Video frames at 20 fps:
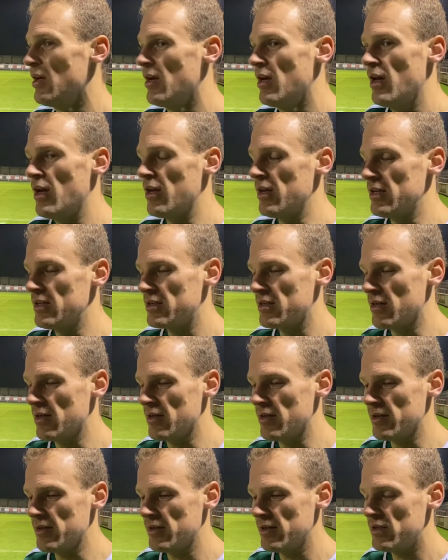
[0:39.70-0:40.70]
And
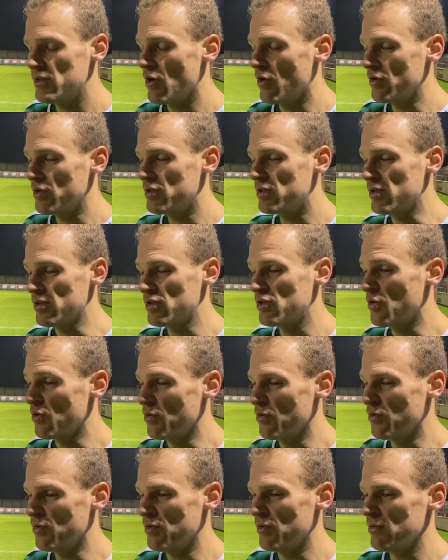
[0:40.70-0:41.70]
it's nice to
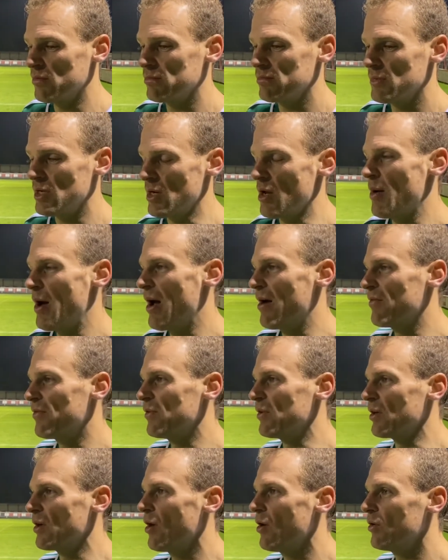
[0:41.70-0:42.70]
score, you know, a hatful
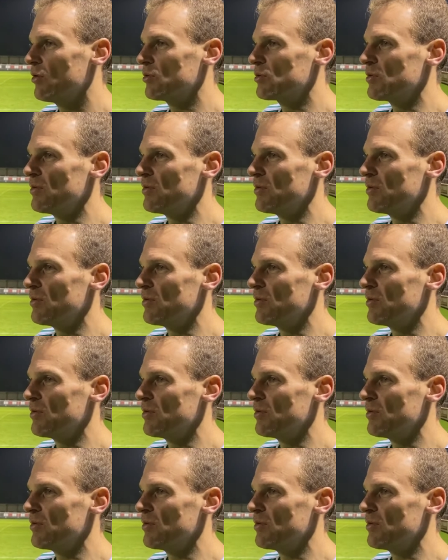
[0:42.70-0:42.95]
of goals.